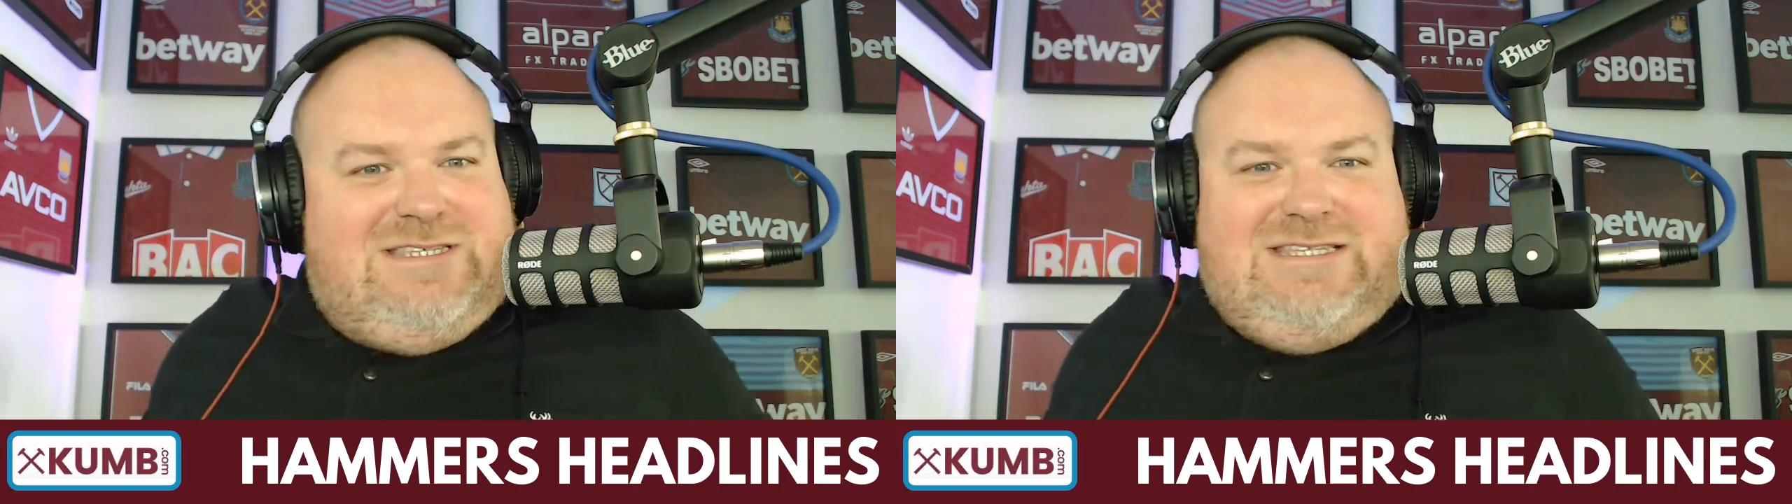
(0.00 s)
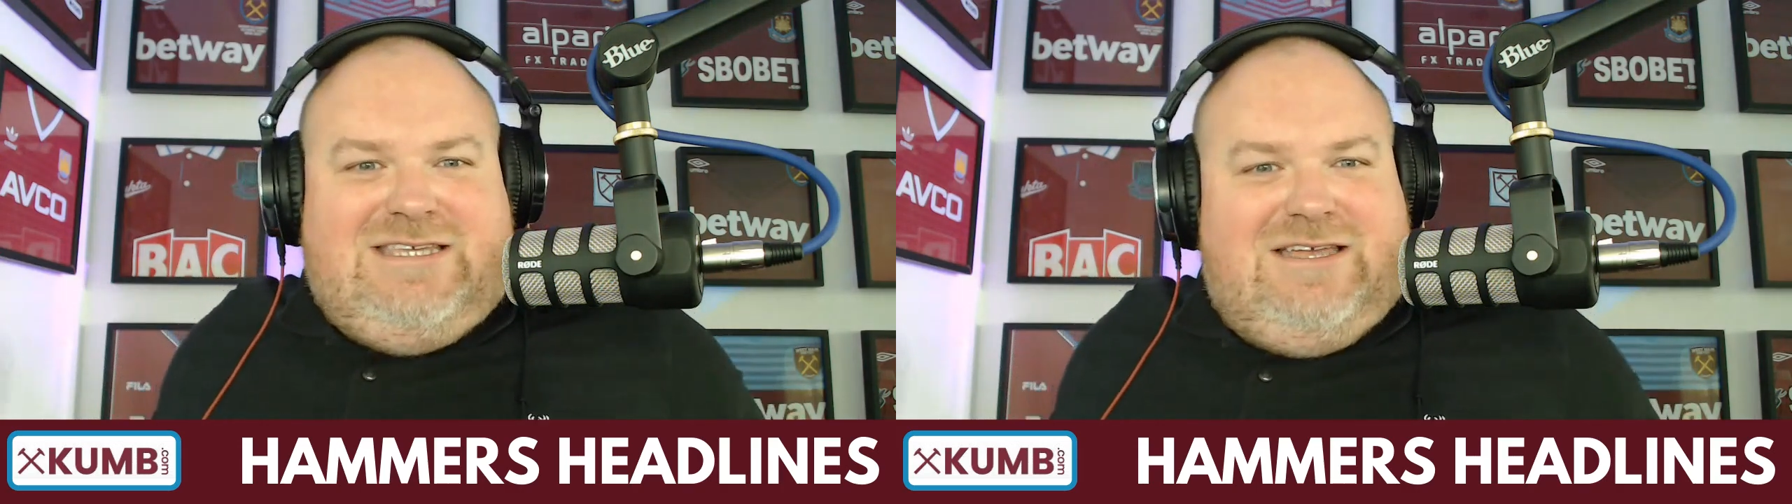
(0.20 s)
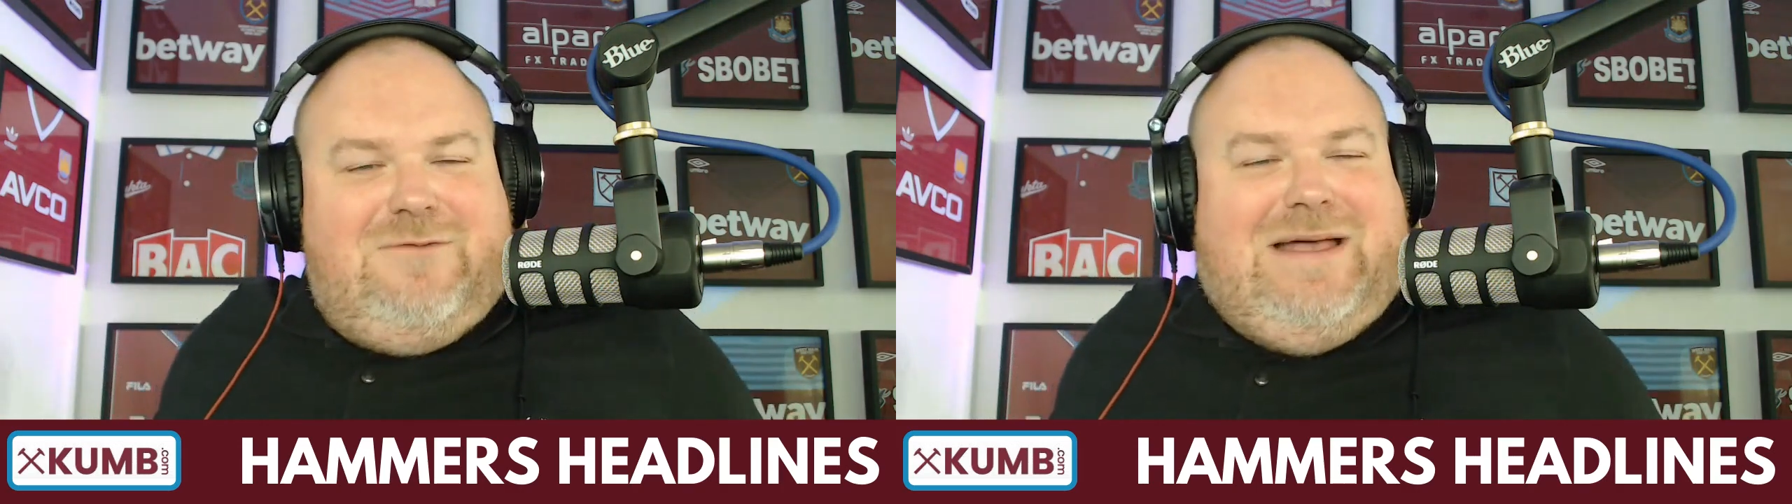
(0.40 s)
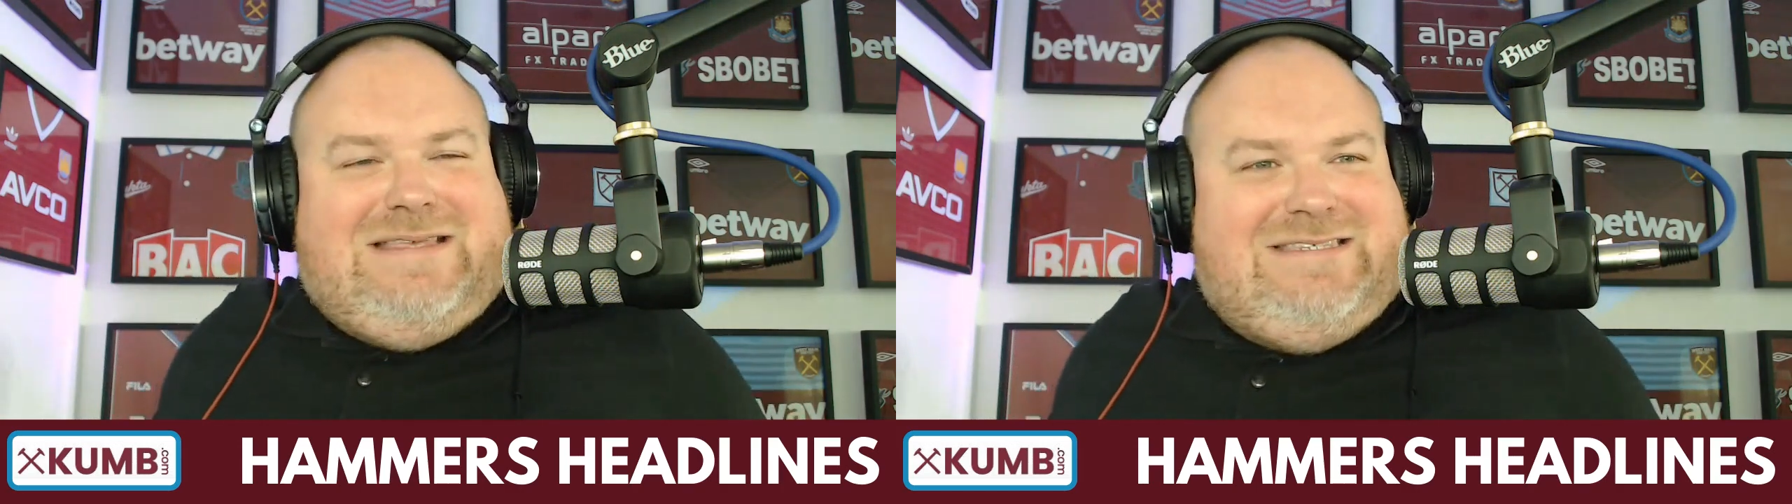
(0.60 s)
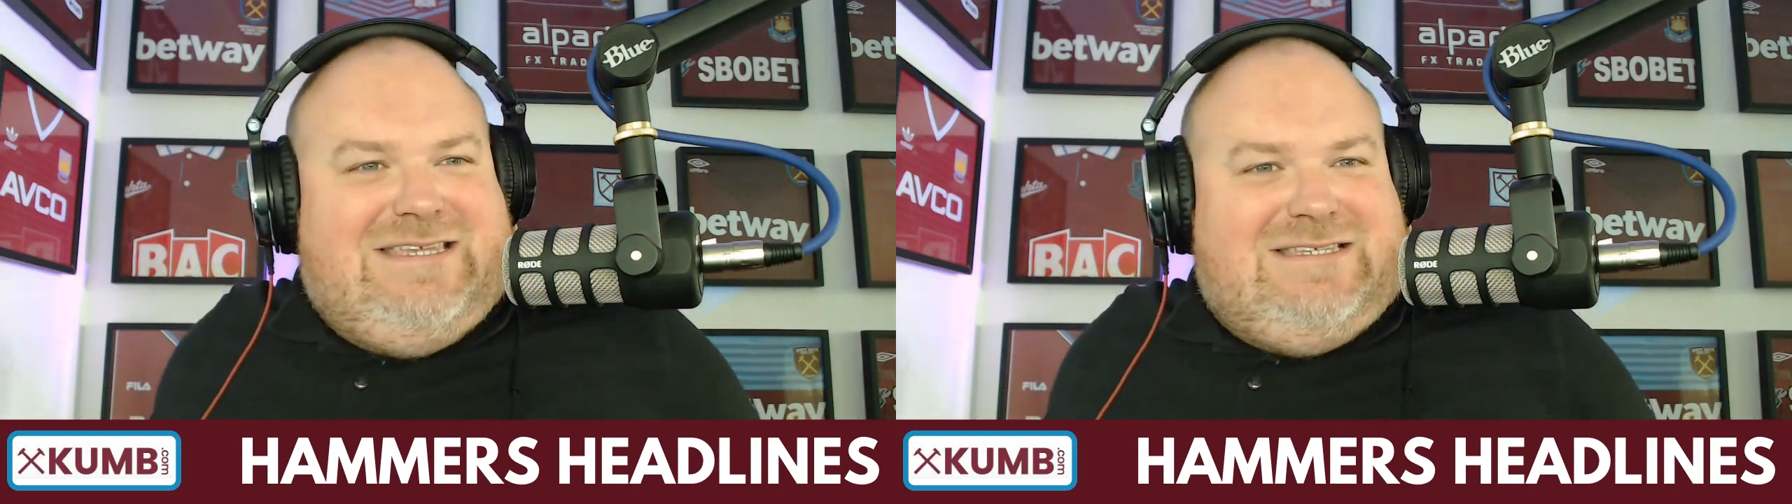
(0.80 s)
City at
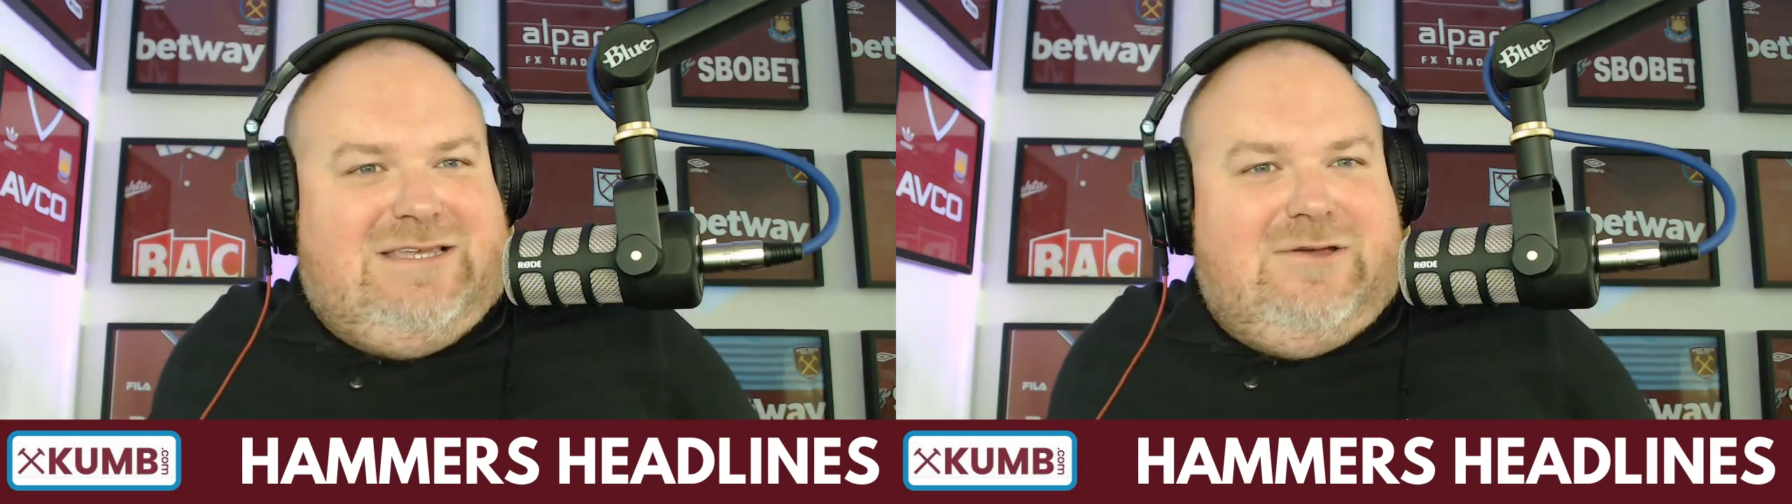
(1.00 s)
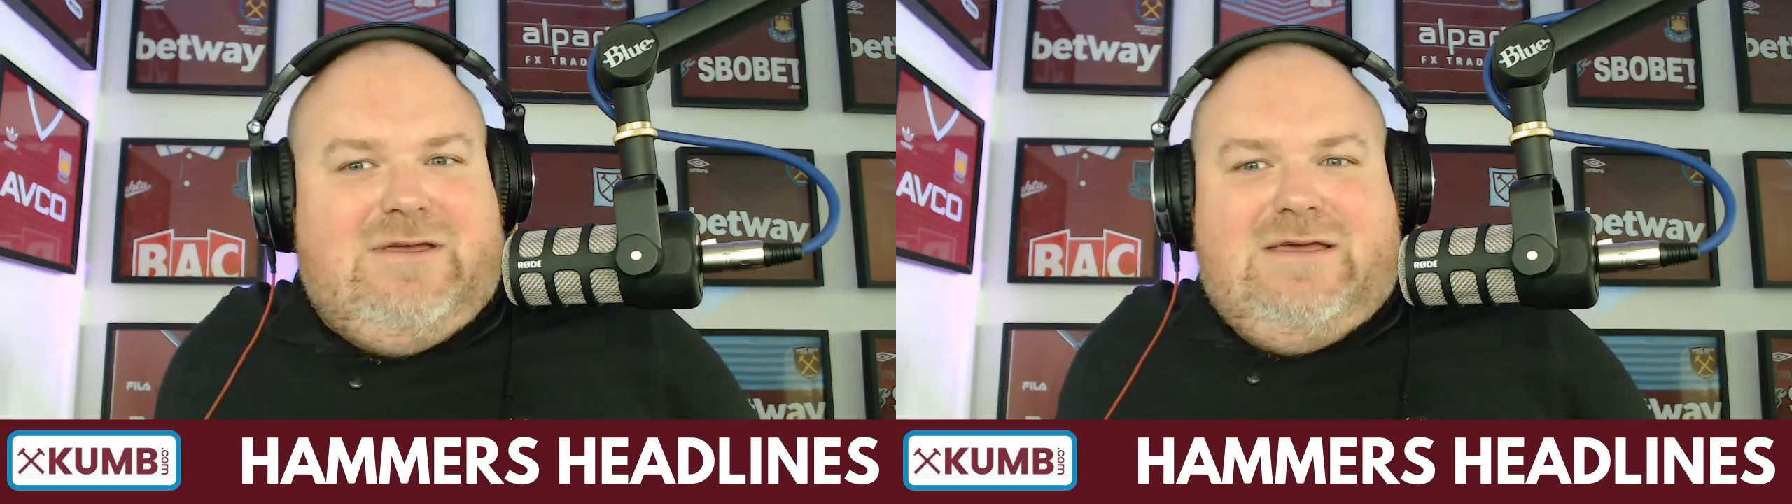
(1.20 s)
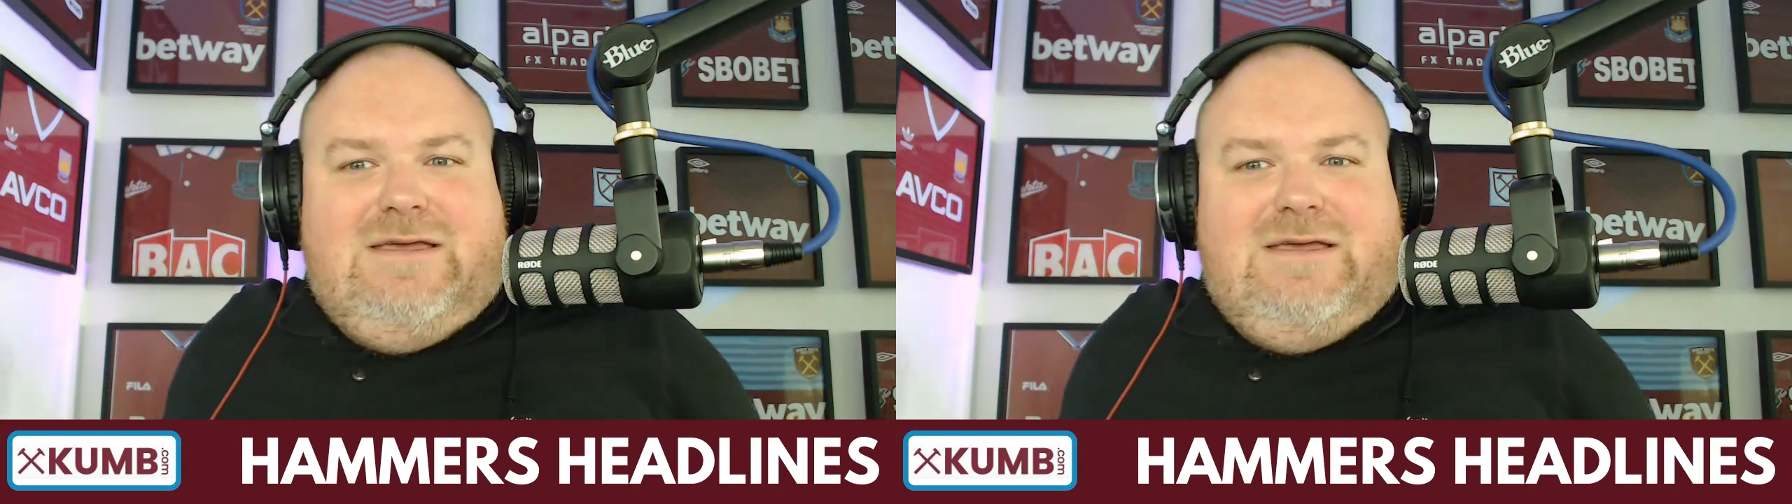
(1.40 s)
capacity. So,